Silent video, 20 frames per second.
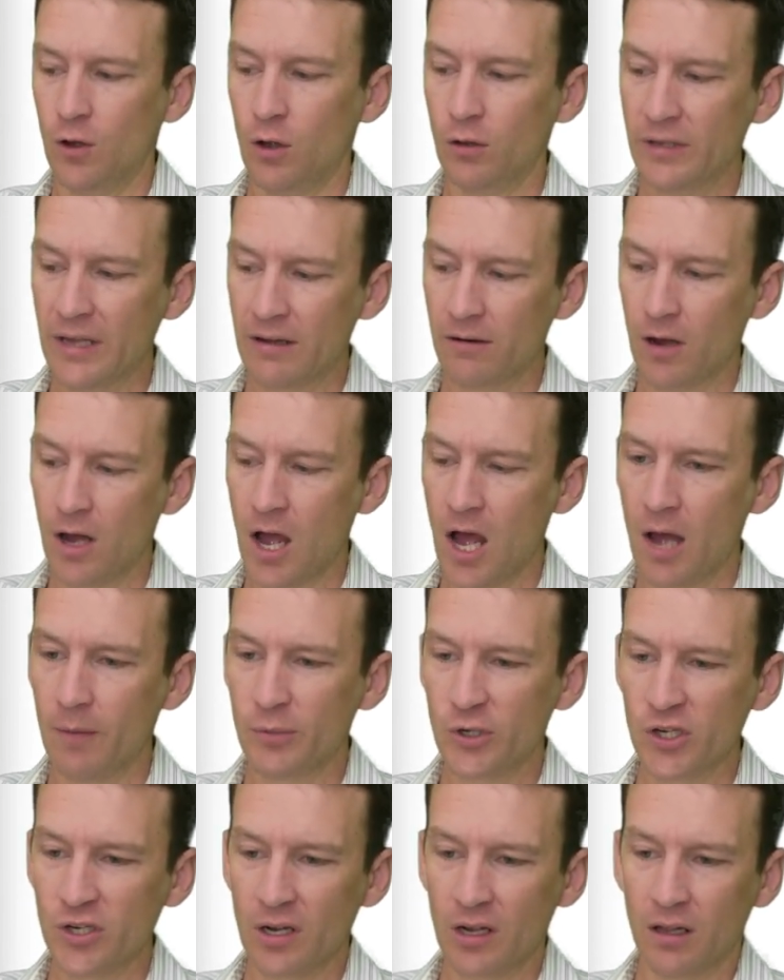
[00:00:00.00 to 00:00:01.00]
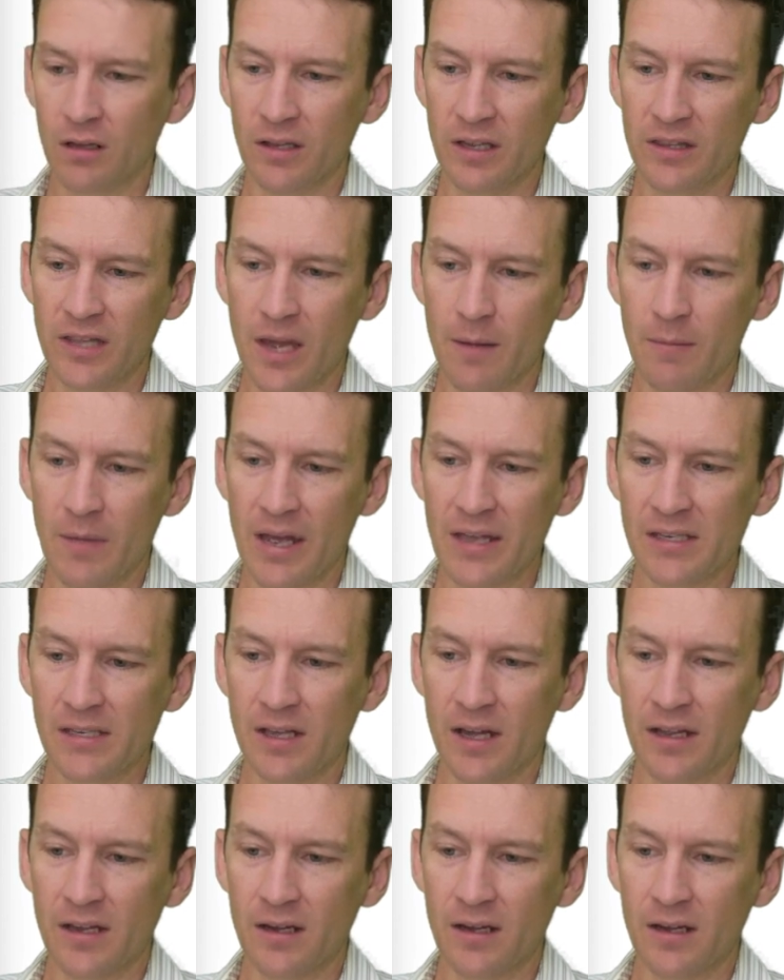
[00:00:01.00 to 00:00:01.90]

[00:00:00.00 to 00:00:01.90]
Hold down Option and click that mask